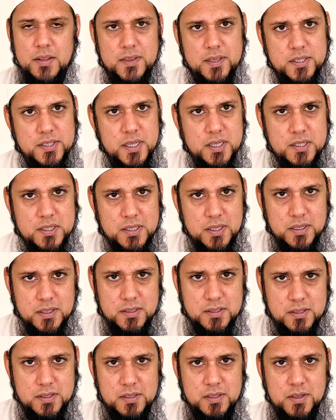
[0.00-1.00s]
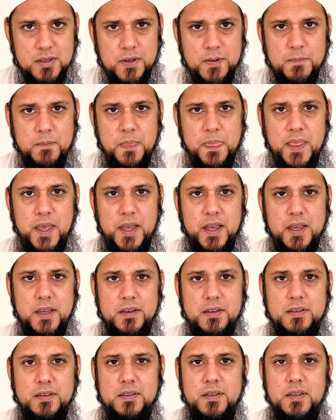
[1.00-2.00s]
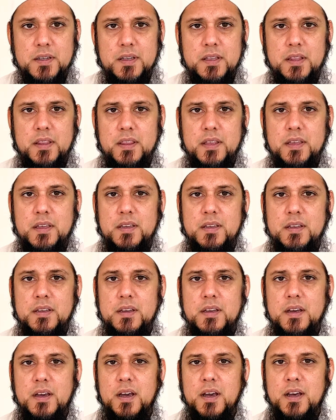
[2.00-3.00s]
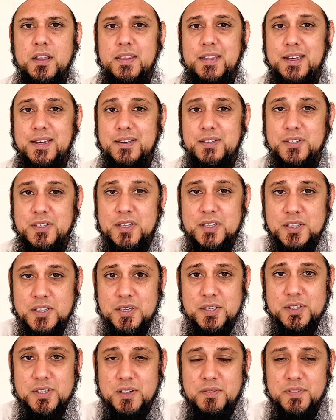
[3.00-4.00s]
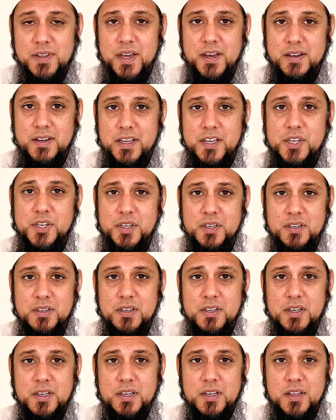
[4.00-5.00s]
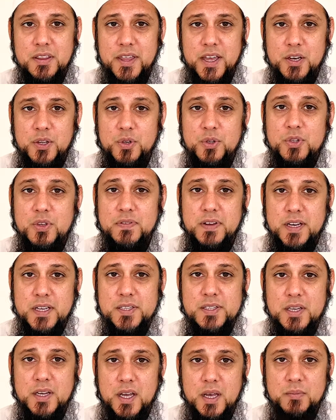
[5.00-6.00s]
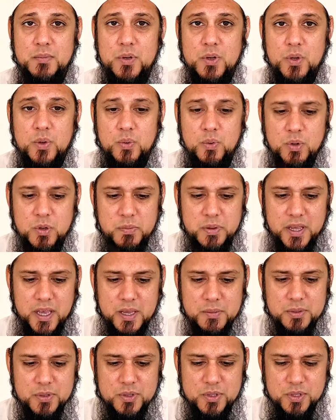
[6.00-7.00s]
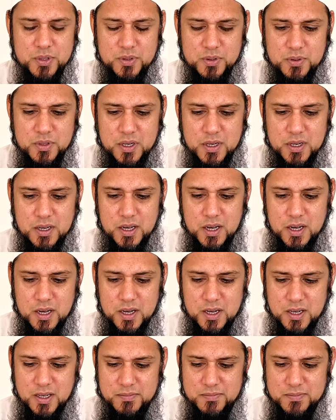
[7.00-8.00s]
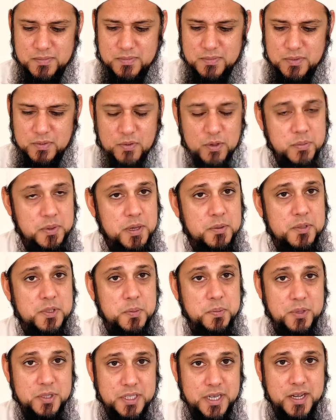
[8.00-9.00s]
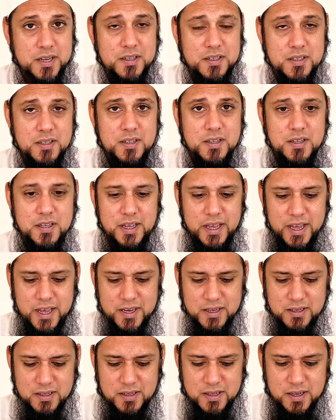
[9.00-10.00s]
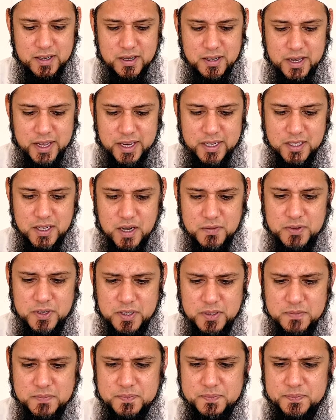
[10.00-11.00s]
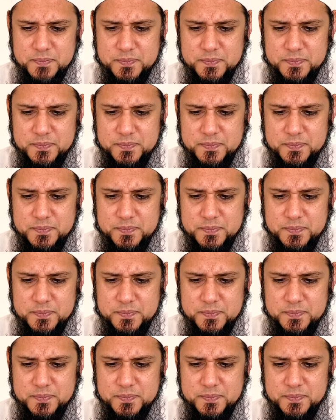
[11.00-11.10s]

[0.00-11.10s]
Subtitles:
sustenance and the existence of that nation that Yusuf alayhi salam would be able to protect and govern.